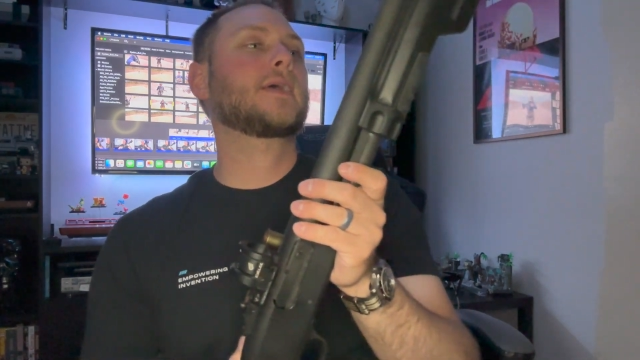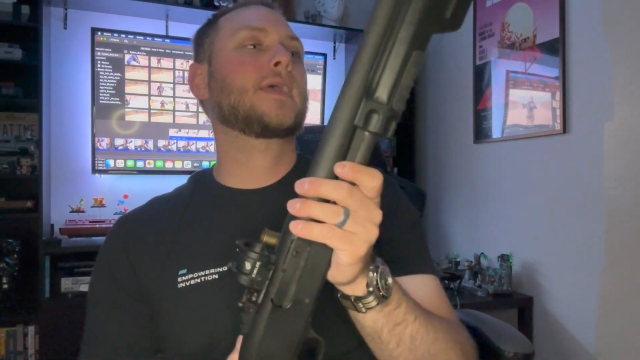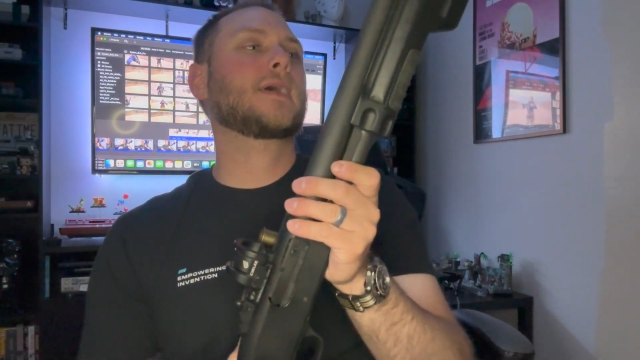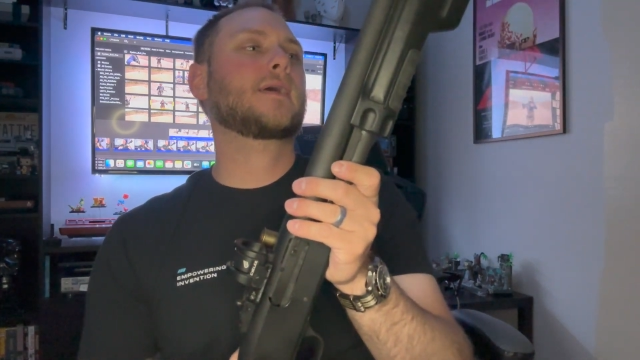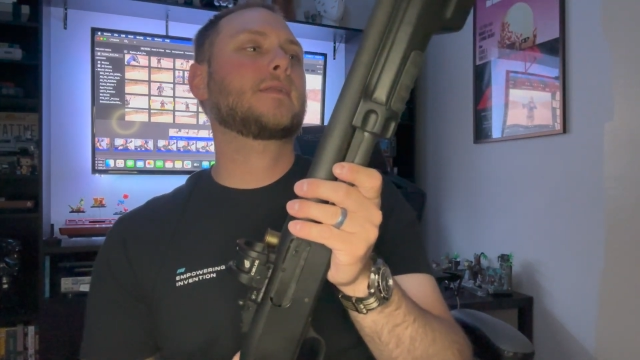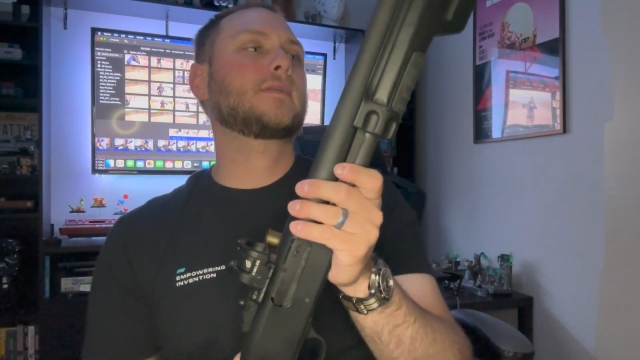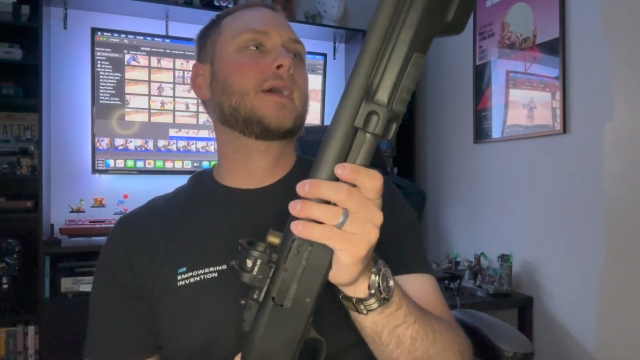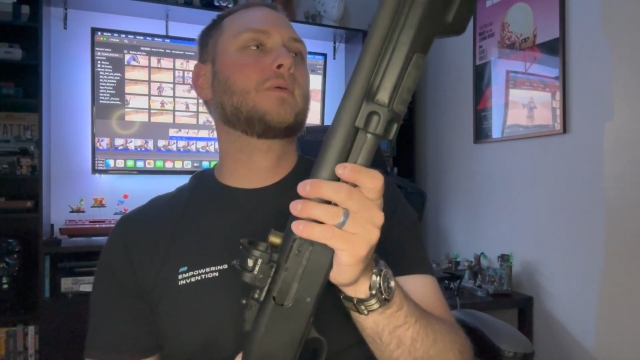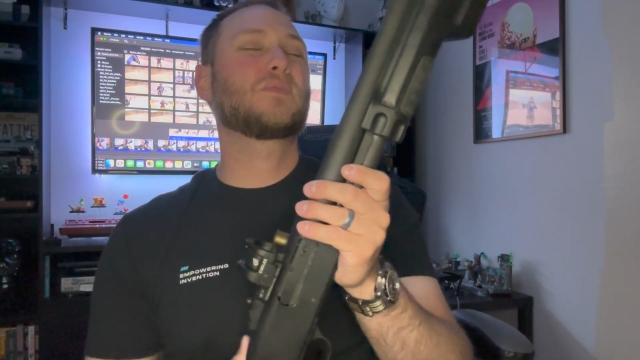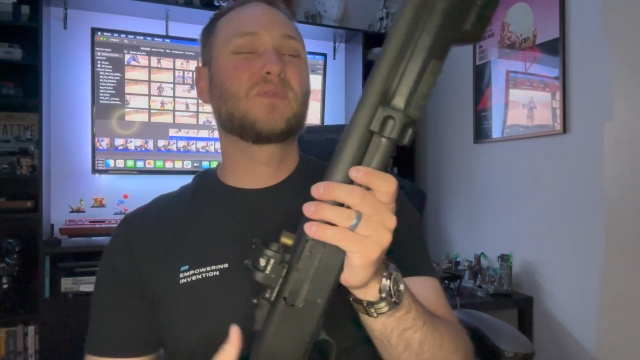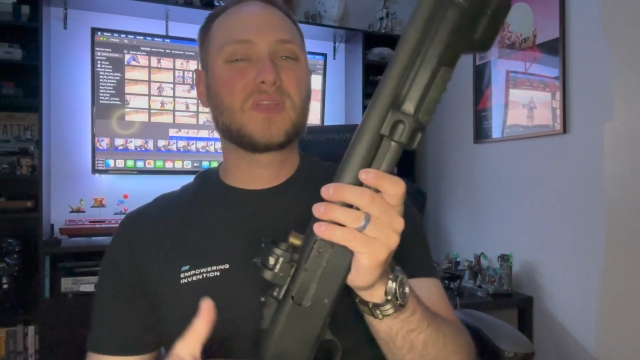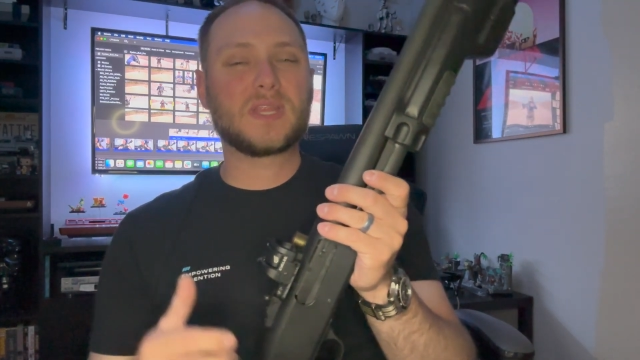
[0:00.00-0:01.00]
and I
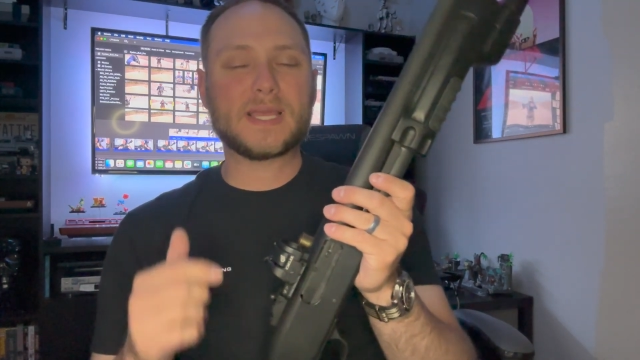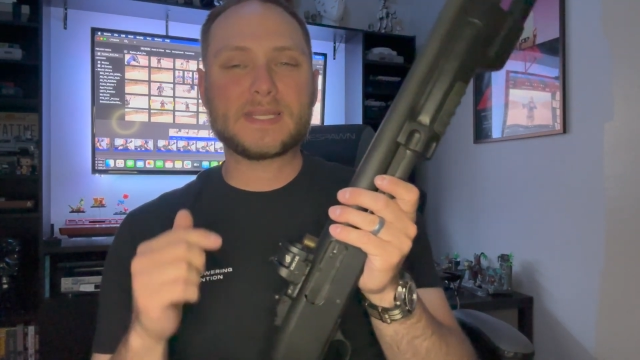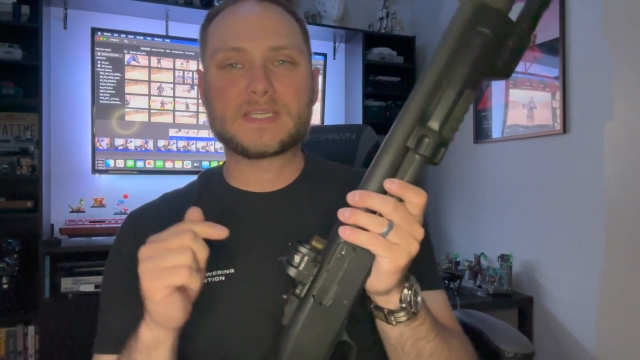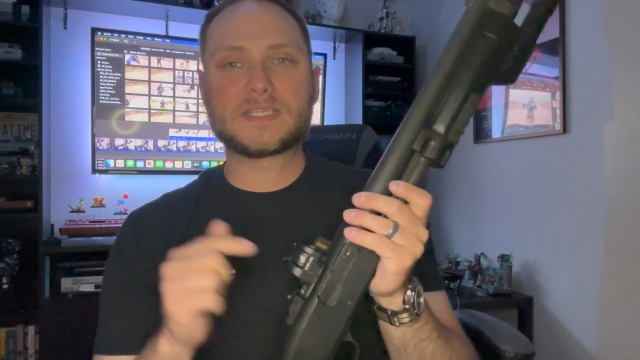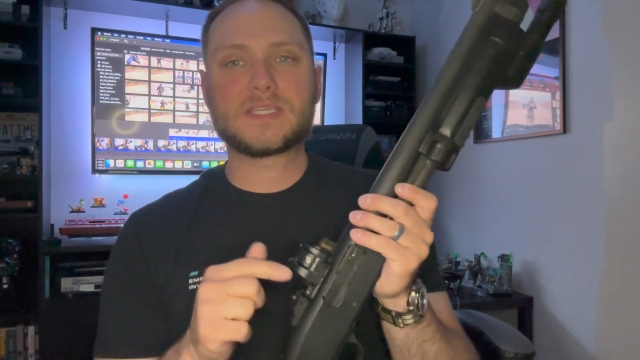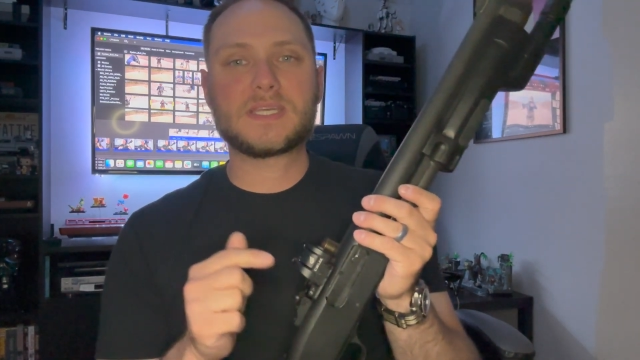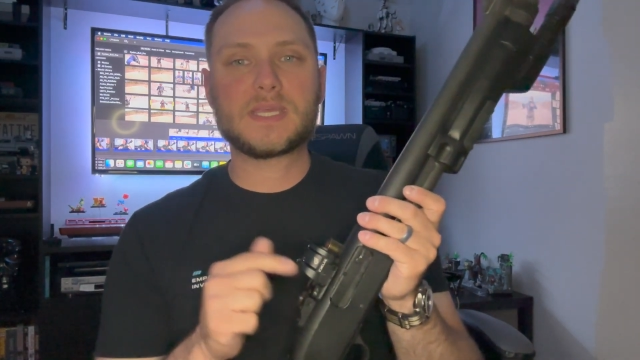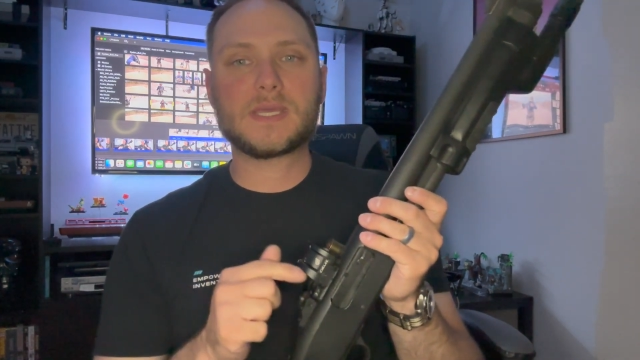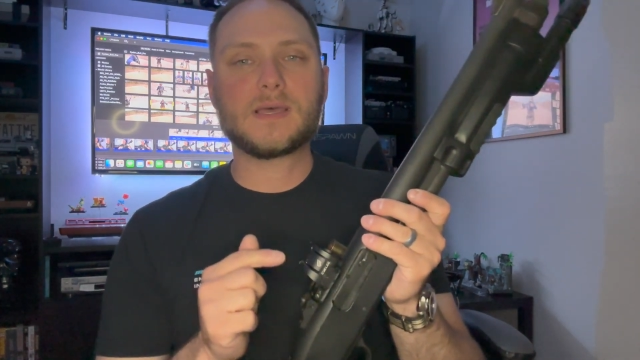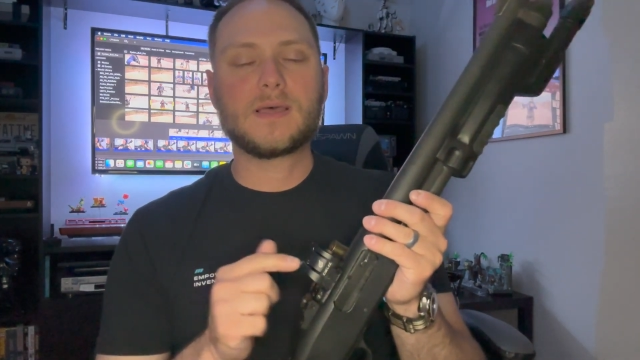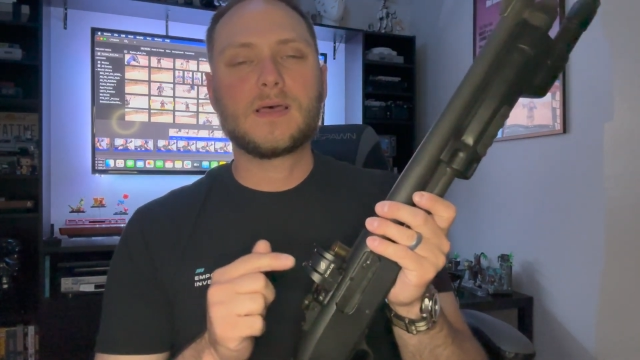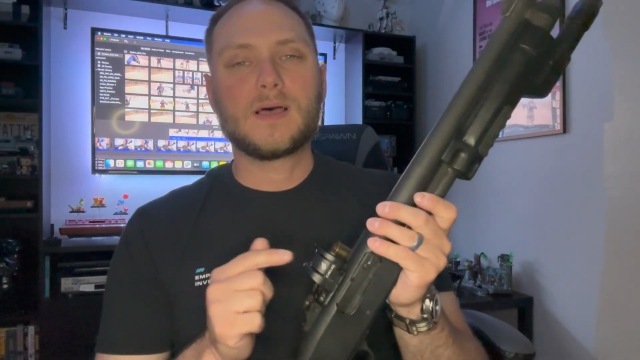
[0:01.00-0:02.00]
would really like to
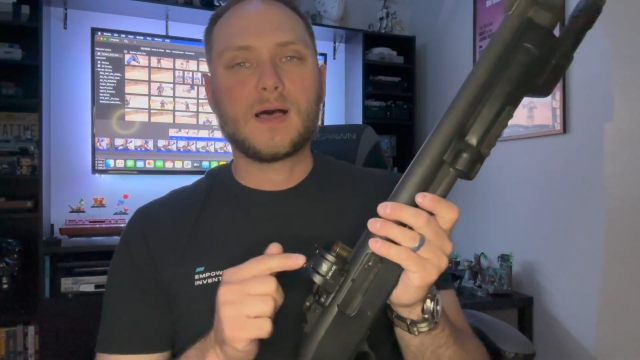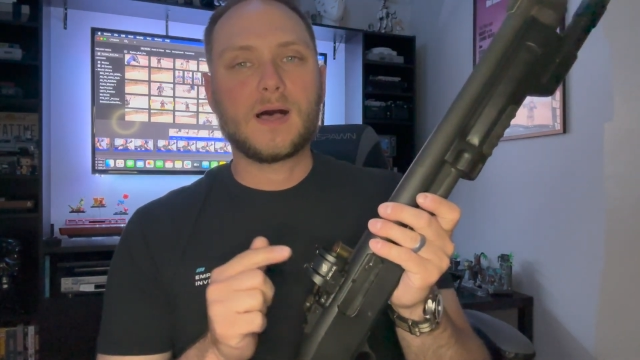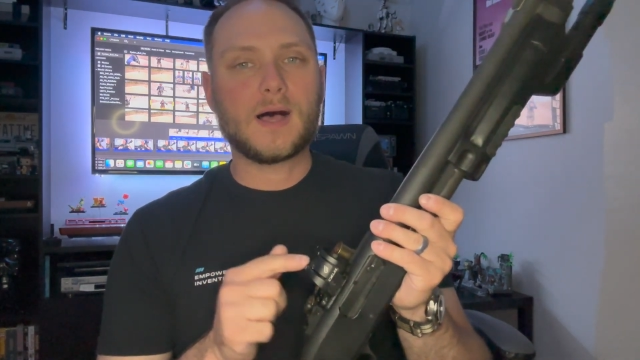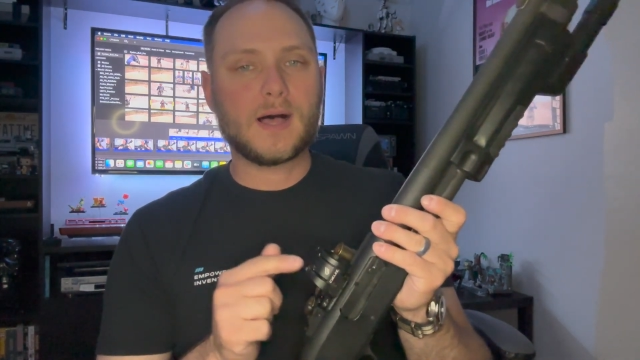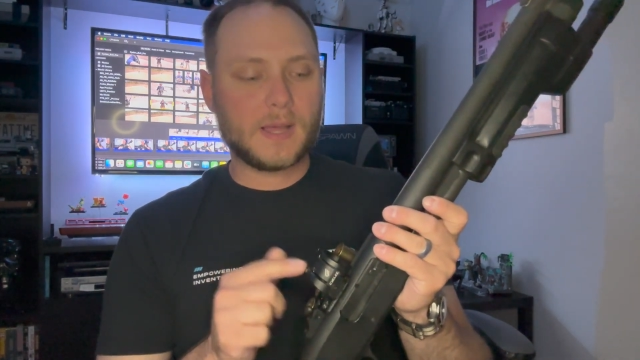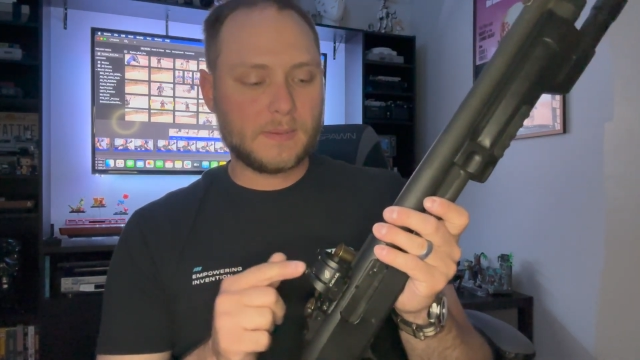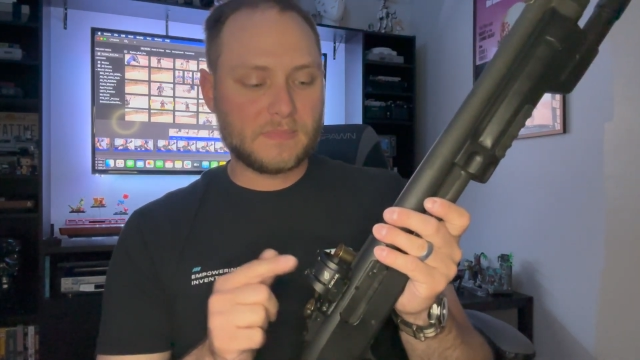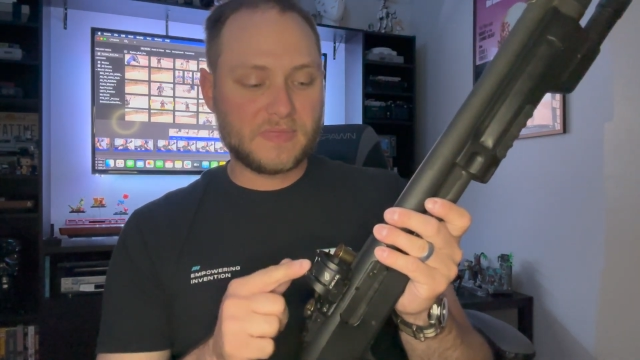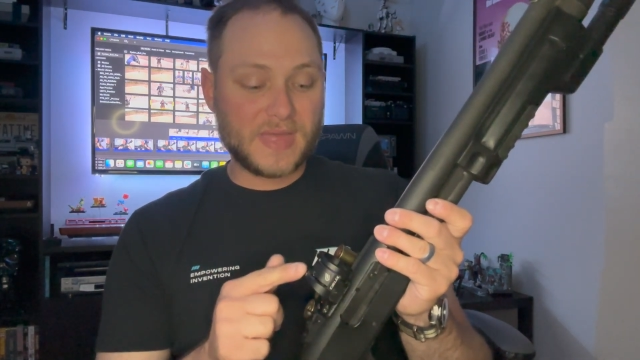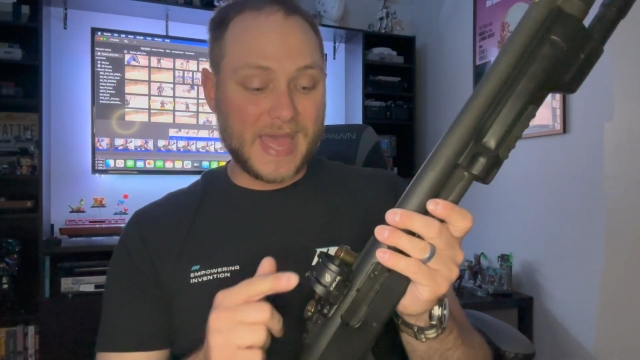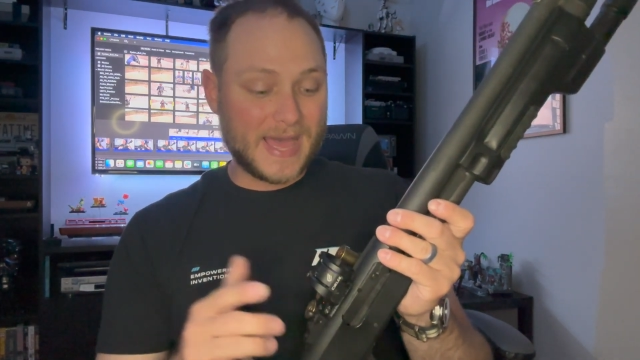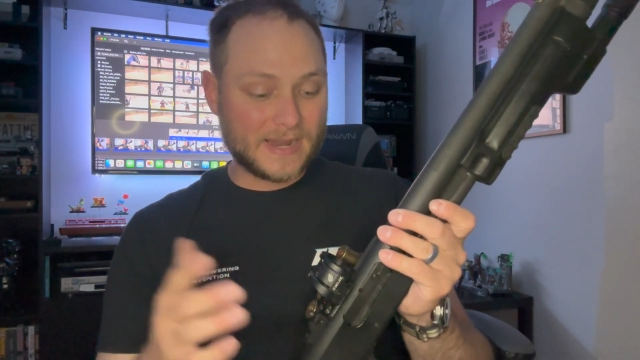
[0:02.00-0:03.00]
see
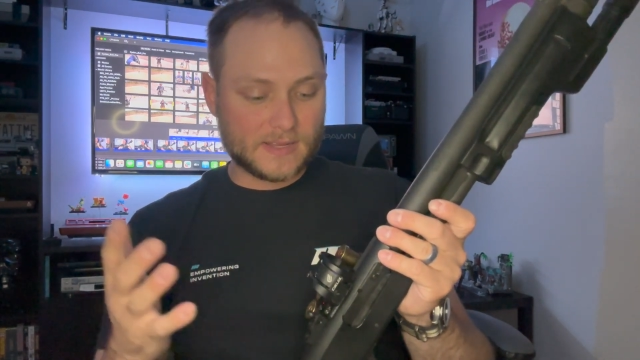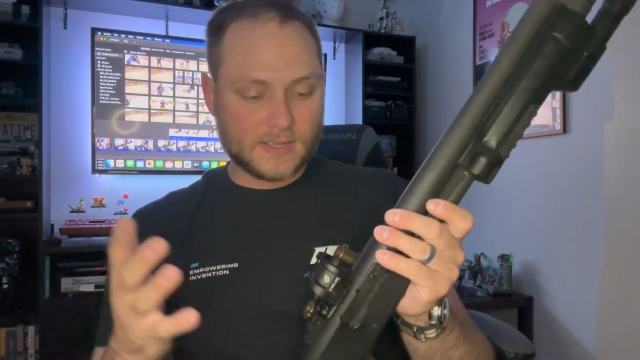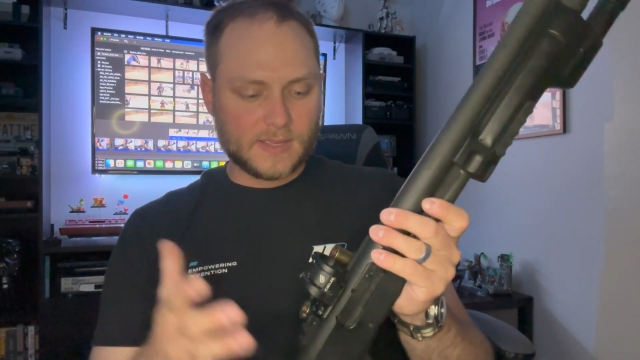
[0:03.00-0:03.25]
that